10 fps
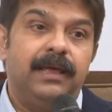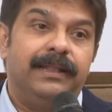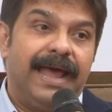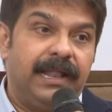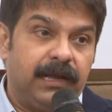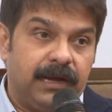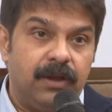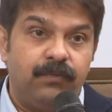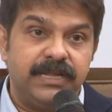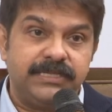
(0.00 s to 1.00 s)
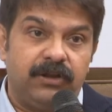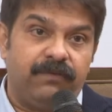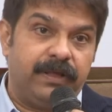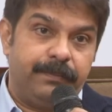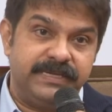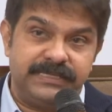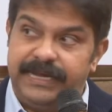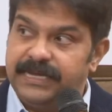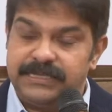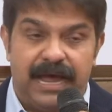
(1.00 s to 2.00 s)
Then the conversion of the
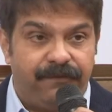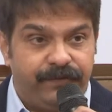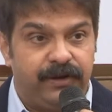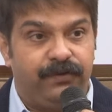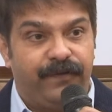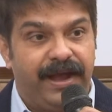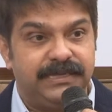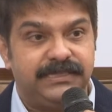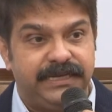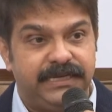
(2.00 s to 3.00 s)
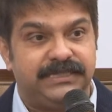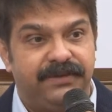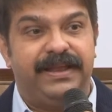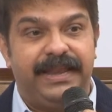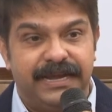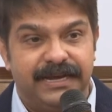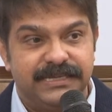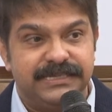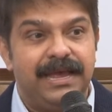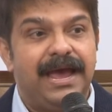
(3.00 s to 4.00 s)
business, after a five, six, seven
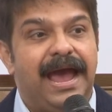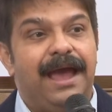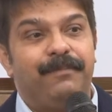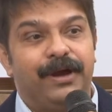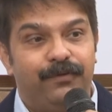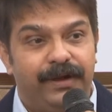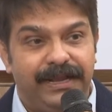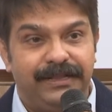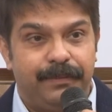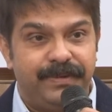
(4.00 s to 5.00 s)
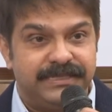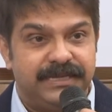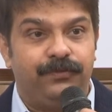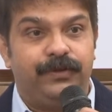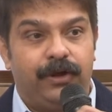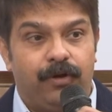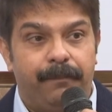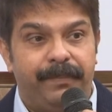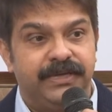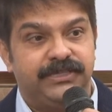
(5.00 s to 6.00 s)
years, I am converting the business with the
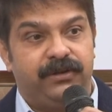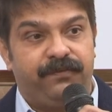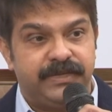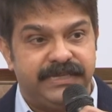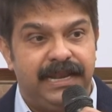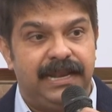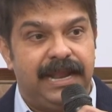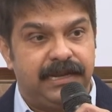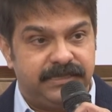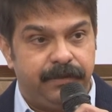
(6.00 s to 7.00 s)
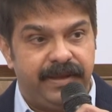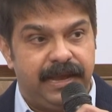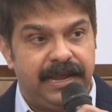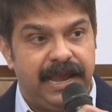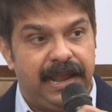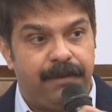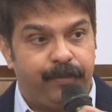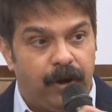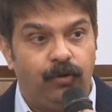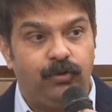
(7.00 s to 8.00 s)
competition of a JLL and a CBRE. And I am
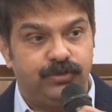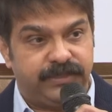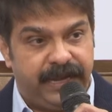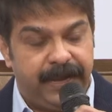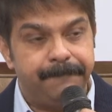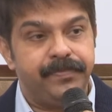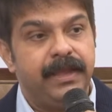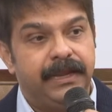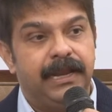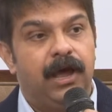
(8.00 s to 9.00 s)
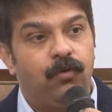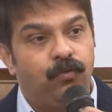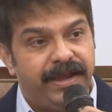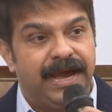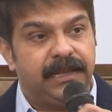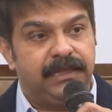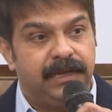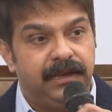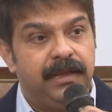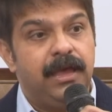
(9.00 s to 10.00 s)
proud to say, ki now we are
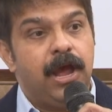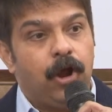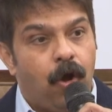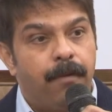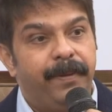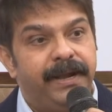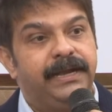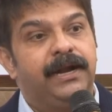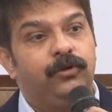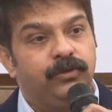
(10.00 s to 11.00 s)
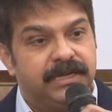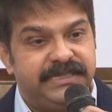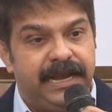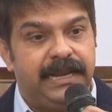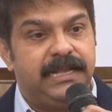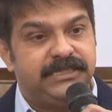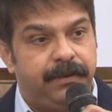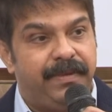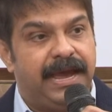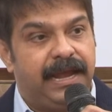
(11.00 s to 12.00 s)
the competitor to the JLL,
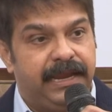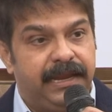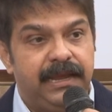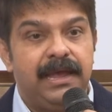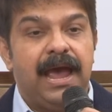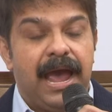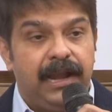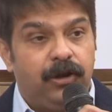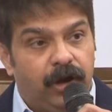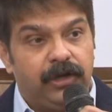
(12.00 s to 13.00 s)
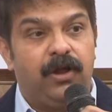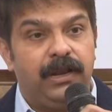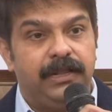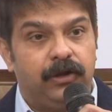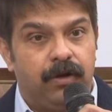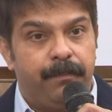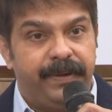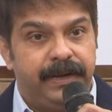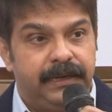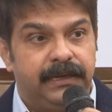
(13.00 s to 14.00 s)
CBRE, and not only the
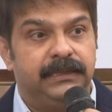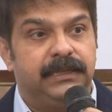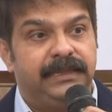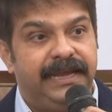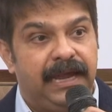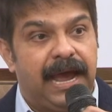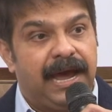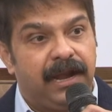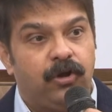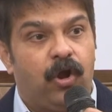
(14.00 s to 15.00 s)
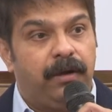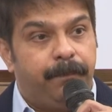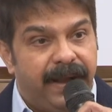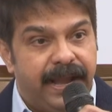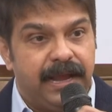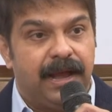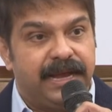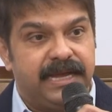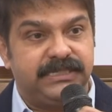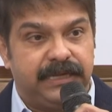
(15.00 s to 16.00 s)
competitor that they are not bidding
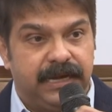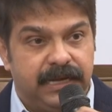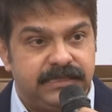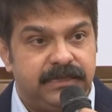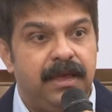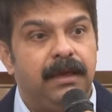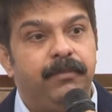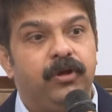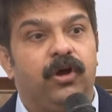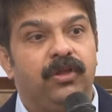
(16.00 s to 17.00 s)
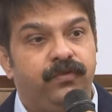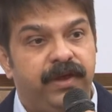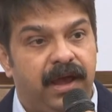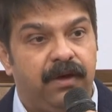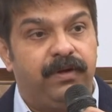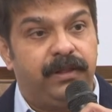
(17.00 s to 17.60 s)
against us because we have uh, the